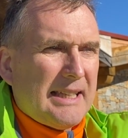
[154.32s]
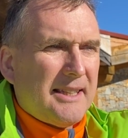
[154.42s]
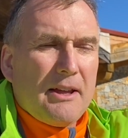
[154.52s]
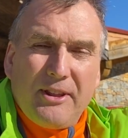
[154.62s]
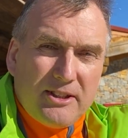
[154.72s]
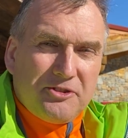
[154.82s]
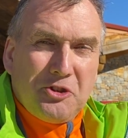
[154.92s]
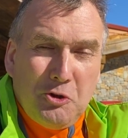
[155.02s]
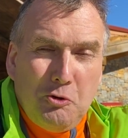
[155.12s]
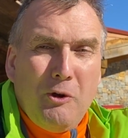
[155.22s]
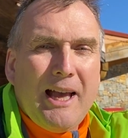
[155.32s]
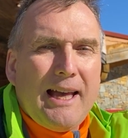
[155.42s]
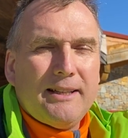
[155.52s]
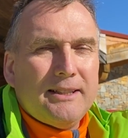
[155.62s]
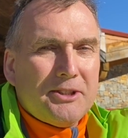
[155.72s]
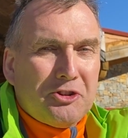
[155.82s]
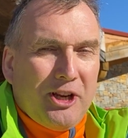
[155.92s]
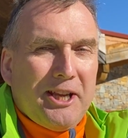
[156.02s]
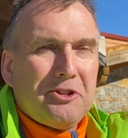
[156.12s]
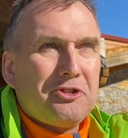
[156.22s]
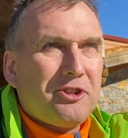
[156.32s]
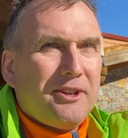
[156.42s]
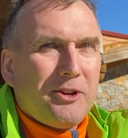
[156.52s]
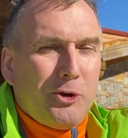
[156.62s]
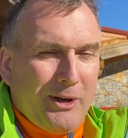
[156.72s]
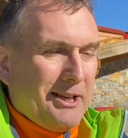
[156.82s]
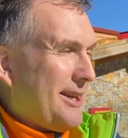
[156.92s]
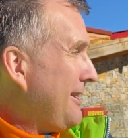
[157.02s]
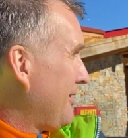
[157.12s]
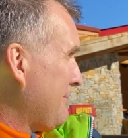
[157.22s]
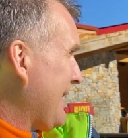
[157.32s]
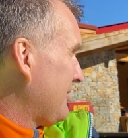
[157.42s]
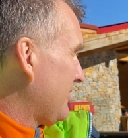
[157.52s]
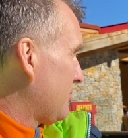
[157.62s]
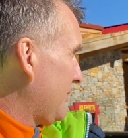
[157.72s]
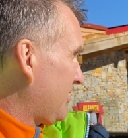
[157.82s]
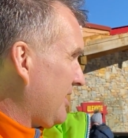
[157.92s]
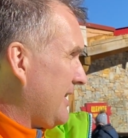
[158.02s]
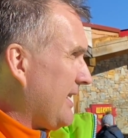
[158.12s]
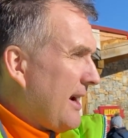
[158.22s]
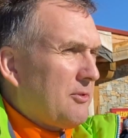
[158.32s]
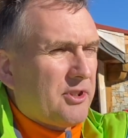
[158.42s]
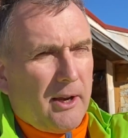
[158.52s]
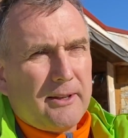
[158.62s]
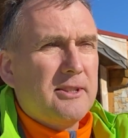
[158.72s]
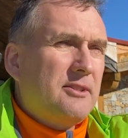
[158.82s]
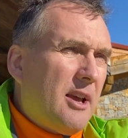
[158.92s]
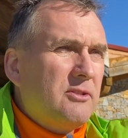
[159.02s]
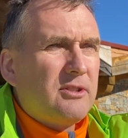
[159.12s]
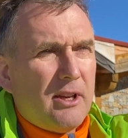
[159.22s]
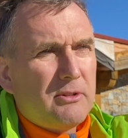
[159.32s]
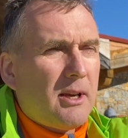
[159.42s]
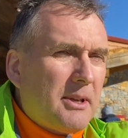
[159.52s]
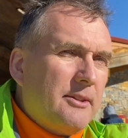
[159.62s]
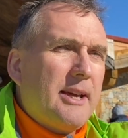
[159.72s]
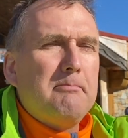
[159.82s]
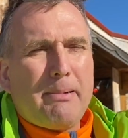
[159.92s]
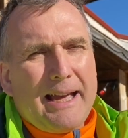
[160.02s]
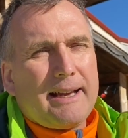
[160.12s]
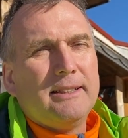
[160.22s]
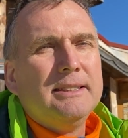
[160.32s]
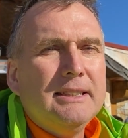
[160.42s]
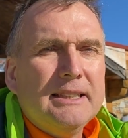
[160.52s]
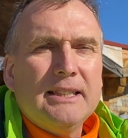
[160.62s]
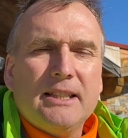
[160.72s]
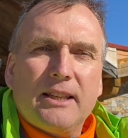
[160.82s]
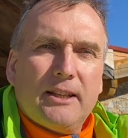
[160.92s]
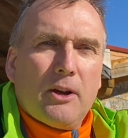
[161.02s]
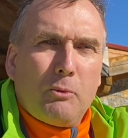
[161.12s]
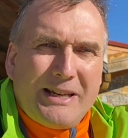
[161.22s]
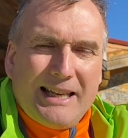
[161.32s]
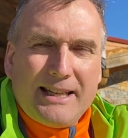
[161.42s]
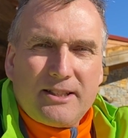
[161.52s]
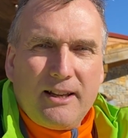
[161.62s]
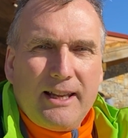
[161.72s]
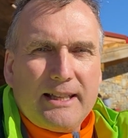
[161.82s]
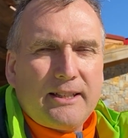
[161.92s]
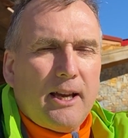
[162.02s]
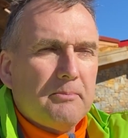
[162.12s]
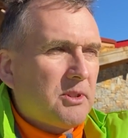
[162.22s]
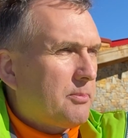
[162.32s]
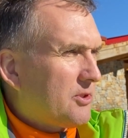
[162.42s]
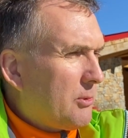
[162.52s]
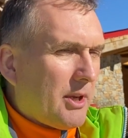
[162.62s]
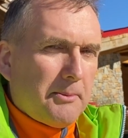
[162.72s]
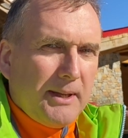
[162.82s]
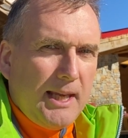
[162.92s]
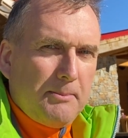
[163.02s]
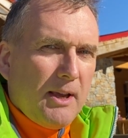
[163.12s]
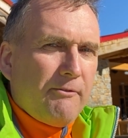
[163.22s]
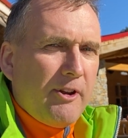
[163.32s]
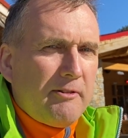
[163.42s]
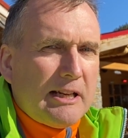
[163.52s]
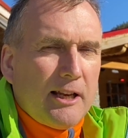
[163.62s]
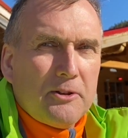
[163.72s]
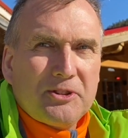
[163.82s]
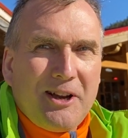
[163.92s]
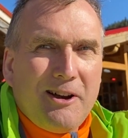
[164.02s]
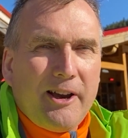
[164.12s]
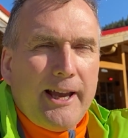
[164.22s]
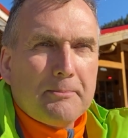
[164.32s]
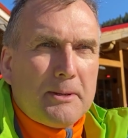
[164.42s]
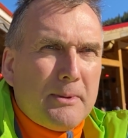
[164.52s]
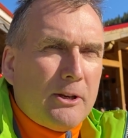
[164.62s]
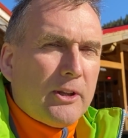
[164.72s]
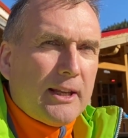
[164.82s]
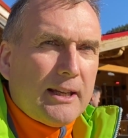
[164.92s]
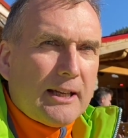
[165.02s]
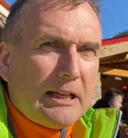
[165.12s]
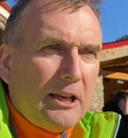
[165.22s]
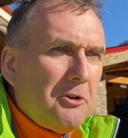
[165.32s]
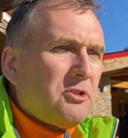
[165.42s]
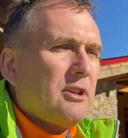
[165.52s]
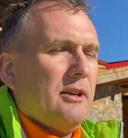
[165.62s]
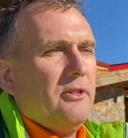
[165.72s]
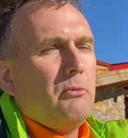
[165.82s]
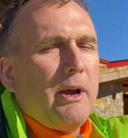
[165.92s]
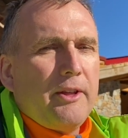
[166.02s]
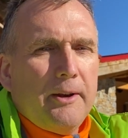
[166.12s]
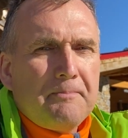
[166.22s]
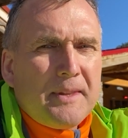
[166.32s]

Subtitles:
Now things do change quickly here in the mountains. We've seen it, everyone's going, there's no snow coming, and then bang, a week later it comes. So we're going to be keeping a very close eye. I'm going to be looking closer at the weather